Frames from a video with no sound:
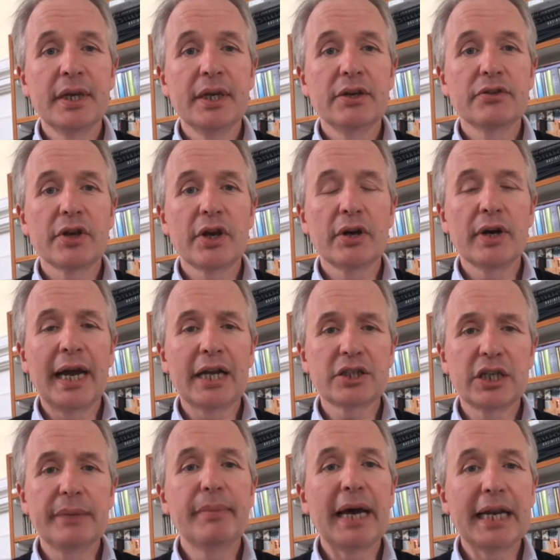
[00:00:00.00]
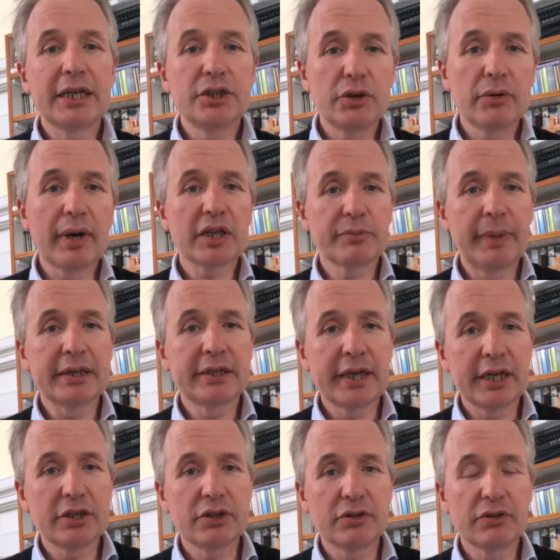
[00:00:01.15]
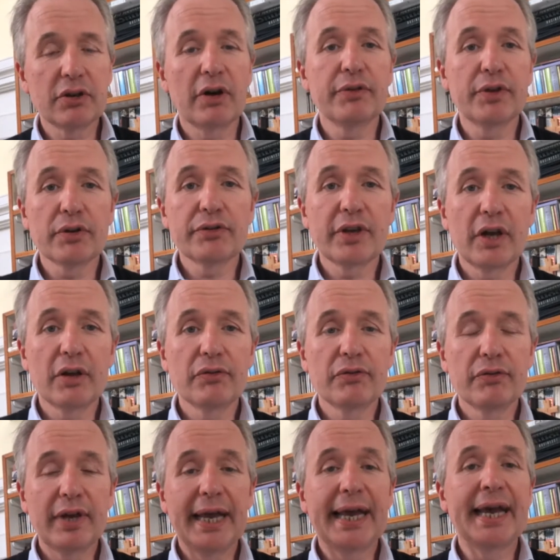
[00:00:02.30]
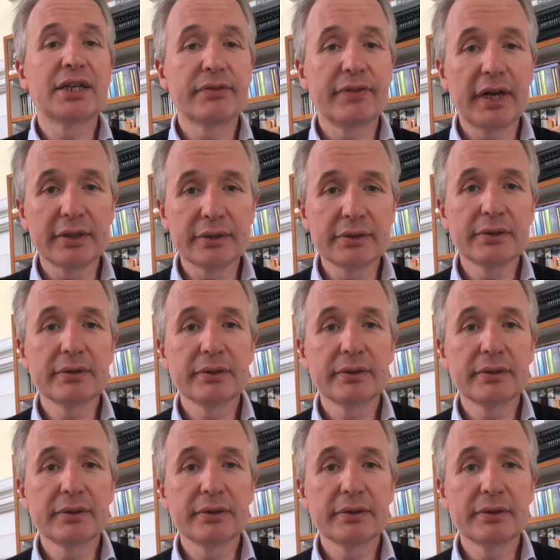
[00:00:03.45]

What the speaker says: So actually manage your expectations of yourself and of others.